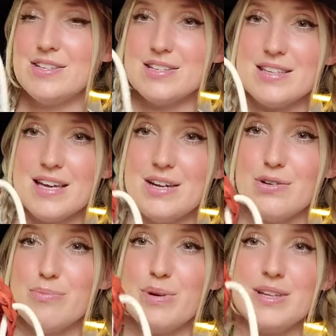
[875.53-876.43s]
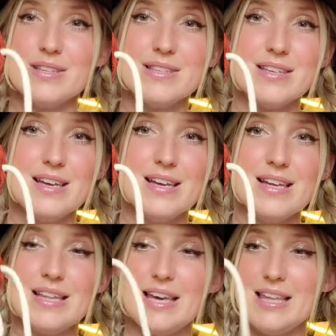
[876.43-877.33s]
just kind of opens
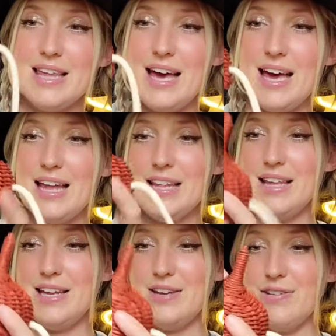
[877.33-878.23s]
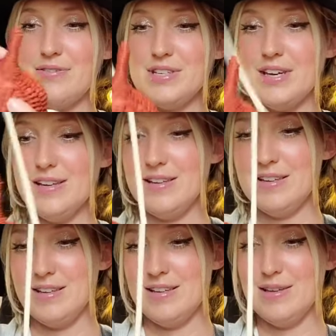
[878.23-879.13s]
like that, and then you have to
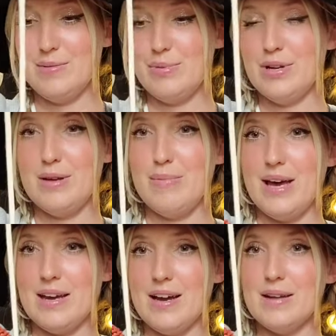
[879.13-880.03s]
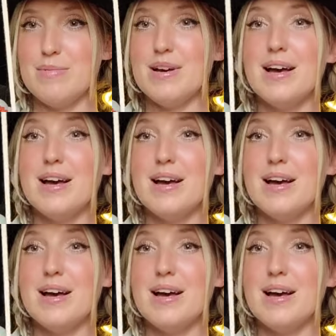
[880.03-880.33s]
put it back on.